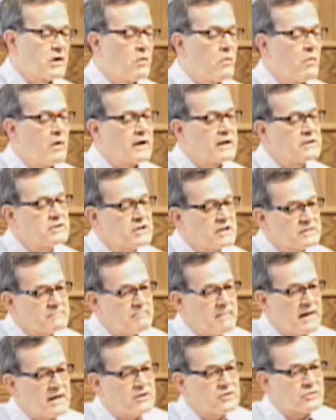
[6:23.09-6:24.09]
I don't want to
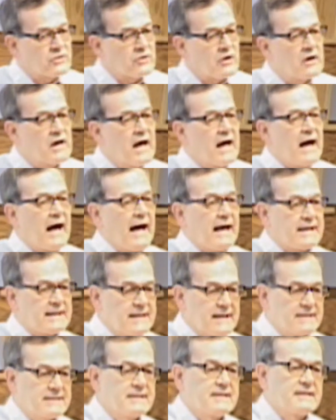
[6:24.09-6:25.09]
just make sure
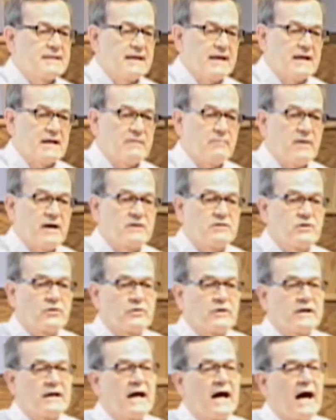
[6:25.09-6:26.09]
I get to the end of my
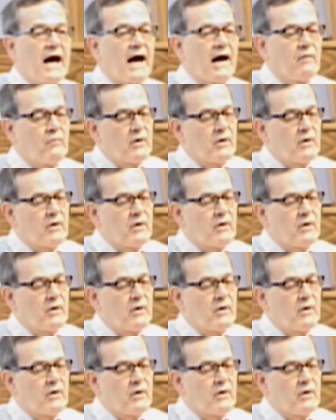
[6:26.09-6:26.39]
journey.